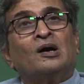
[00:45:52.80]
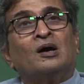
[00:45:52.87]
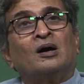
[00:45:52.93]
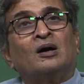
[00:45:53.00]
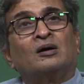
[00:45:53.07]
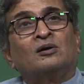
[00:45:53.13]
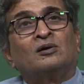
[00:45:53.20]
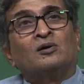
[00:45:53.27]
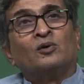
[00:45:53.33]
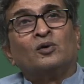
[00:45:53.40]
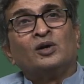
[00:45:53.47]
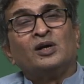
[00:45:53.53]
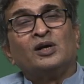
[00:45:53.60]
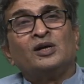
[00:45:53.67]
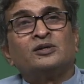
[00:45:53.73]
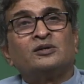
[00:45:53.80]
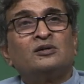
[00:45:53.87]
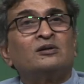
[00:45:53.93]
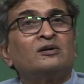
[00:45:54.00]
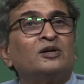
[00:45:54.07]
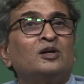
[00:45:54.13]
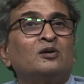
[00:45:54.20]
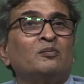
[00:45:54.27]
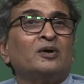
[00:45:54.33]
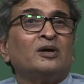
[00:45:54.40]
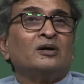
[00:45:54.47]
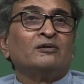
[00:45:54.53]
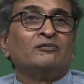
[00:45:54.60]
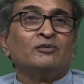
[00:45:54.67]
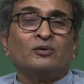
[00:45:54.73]
Uh, chlorination
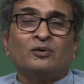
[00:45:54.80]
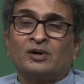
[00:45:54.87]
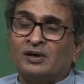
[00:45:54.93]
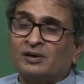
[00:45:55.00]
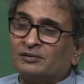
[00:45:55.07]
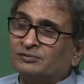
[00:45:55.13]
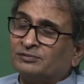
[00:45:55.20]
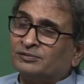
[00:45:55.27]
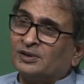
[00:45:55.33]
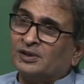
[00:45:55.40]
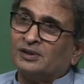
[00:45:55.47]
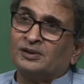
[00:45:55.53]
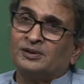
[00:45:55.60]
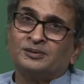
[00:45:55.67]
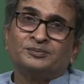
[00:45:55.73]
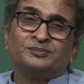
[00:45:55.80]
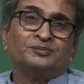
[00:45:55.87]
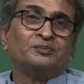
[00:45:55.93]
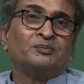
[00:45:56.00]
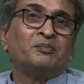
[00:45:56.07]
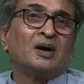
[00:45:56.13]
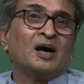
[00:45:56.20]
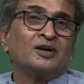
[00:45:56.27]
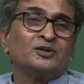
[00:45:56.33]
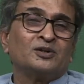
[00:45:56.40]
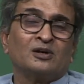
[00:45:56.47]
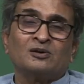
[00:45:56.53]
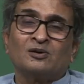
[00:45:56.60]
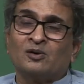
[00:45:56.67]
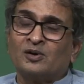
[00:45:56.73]
treatment if you give uh,
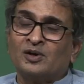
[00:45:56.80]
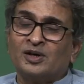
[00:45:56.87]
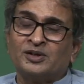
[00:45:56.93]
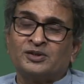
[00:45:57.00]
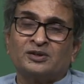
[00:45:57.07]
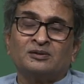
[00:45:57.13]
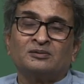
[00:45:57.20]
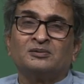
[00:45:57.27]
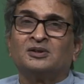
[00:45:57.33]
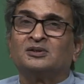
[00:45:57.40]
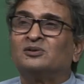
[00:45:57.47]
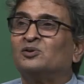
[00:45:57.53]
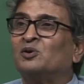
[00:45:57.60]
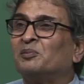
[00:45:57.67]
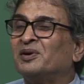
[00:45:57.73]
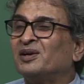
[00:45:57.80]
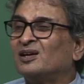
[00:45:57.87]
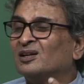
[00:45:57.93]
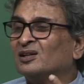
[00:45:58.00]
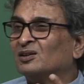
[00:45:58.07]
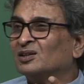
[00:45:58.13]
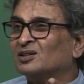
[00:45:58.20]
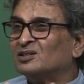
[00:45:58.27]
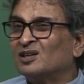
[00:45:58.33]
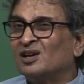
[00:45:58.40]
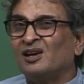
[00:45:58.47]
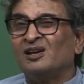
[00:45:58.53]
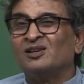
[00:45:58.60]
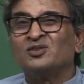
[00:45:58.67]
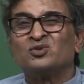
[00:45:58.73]
partial chlorination that you are making the
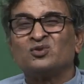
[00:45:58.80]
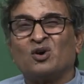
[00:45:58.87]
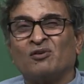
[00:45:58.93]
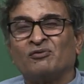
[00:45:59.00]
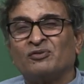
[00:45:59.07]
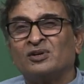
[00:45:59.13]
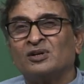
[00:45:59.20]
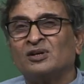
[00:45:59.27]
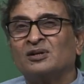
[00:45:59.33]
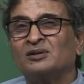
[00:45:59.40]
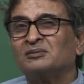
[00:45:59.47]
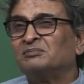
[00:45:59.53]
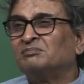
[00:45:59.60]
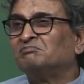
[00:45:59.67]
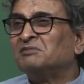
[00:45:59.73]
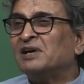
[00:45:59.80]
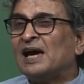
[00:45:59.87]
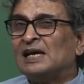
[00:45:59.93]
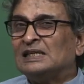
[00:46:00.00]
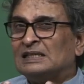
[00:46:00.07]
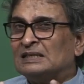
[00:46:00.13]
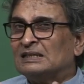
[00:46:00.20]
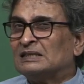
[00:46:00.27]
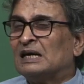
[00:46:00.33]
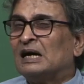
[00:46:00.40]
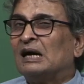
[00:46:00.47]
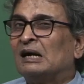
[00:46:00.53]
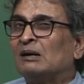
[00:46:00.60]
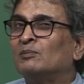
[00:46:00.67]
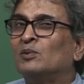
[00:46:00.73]
scales softer, edges
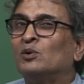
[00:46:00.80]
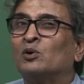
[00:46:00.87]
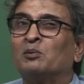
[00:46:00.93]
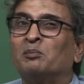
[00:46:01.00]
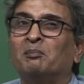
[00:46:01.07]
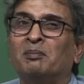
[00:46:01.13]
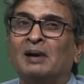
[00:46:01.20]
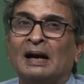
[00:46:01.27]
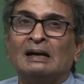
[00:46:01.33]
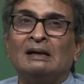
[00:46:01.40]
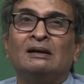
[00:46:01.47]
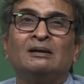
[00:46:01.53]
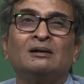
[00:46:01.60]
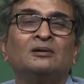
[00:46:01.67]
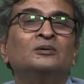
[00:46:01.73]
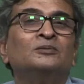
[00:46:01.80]
are more blunt